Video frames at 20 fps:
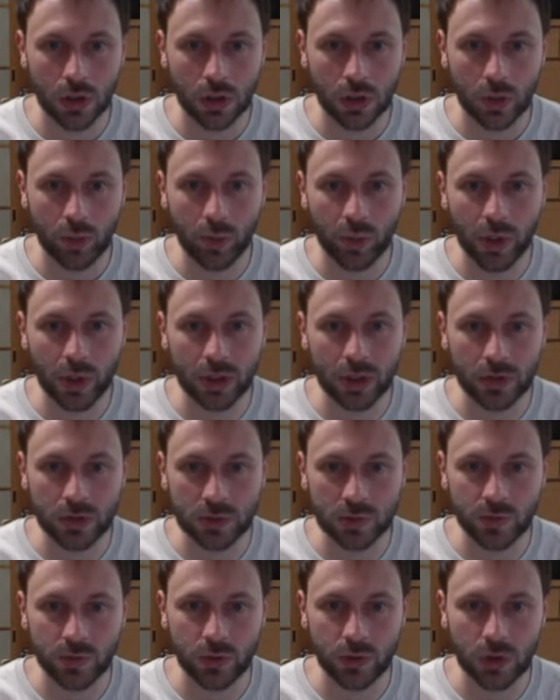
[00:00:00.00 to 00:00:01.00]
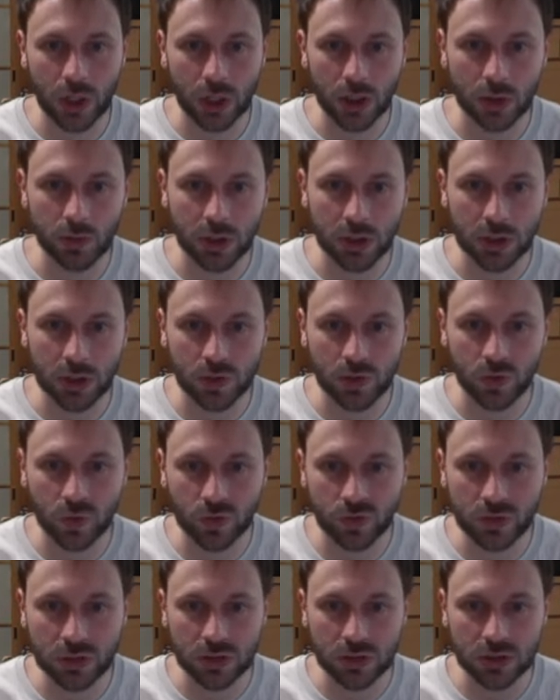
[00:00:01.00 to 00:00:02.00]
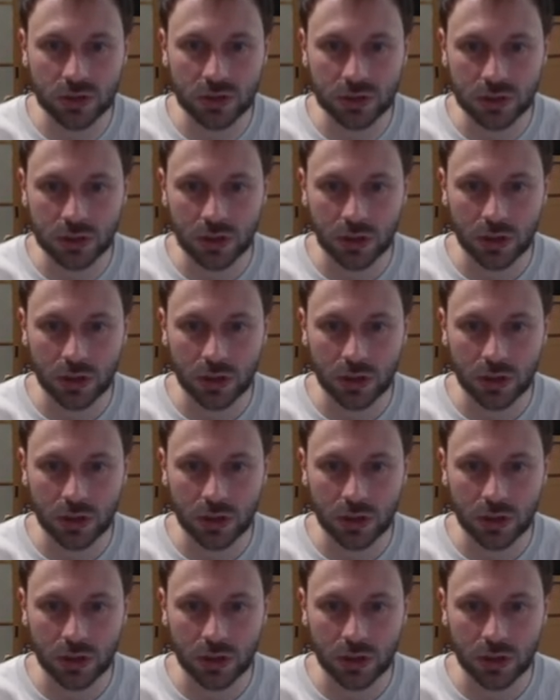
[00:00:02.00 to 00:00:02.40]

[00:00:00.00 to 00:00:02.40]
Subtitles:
backgrounds for animated movies,